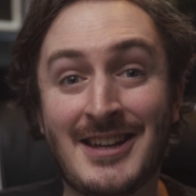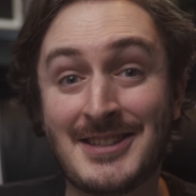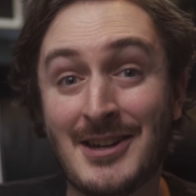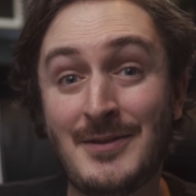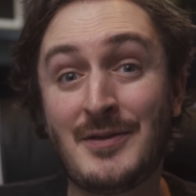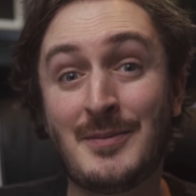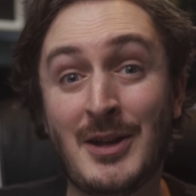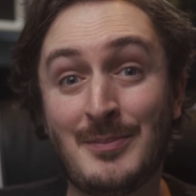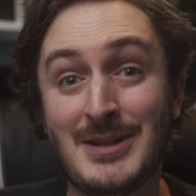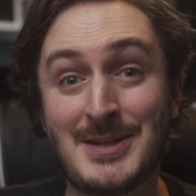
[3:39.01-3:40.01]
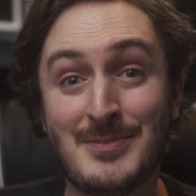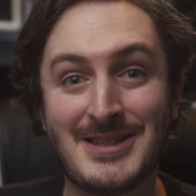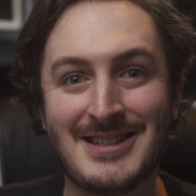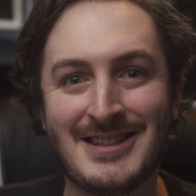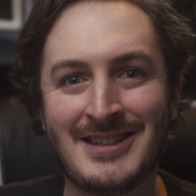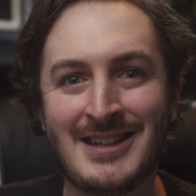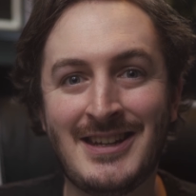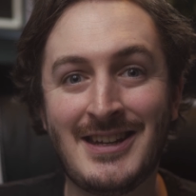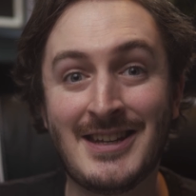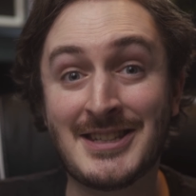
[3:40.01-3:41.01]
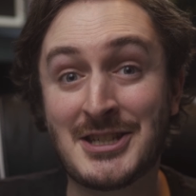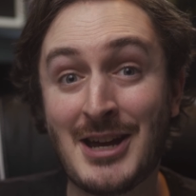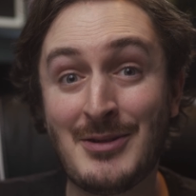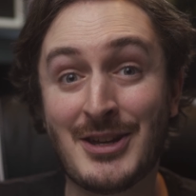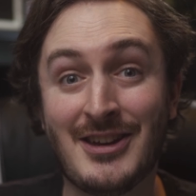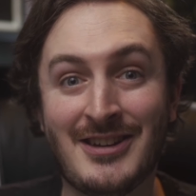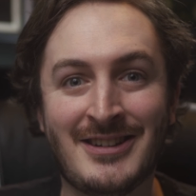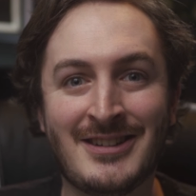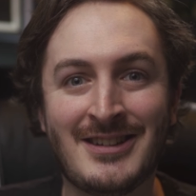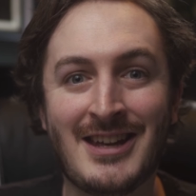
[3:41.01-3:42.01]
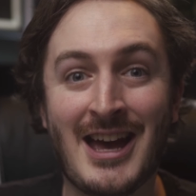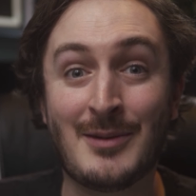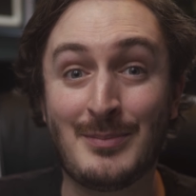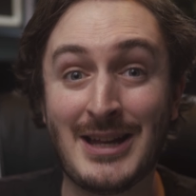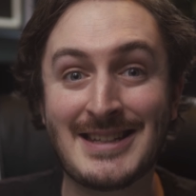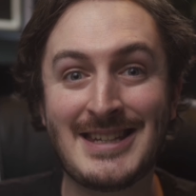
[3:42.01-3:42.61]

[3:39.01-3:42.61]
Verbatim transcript: aside from unbleached muslin, is a shower curtain and a black